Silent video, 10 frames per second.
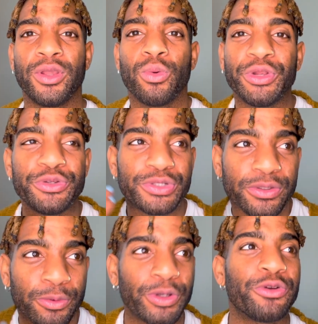
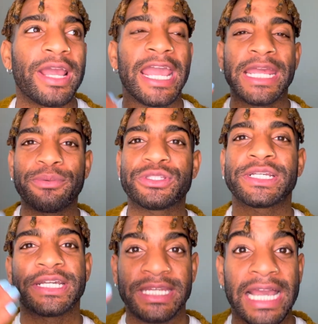when you're able
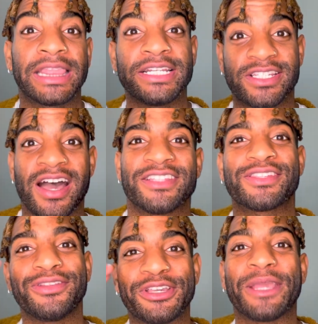to connect the
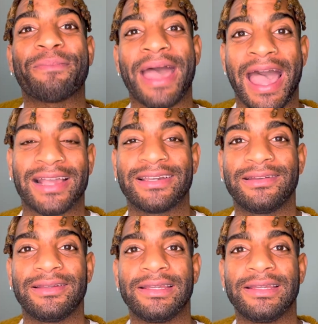dots looking back,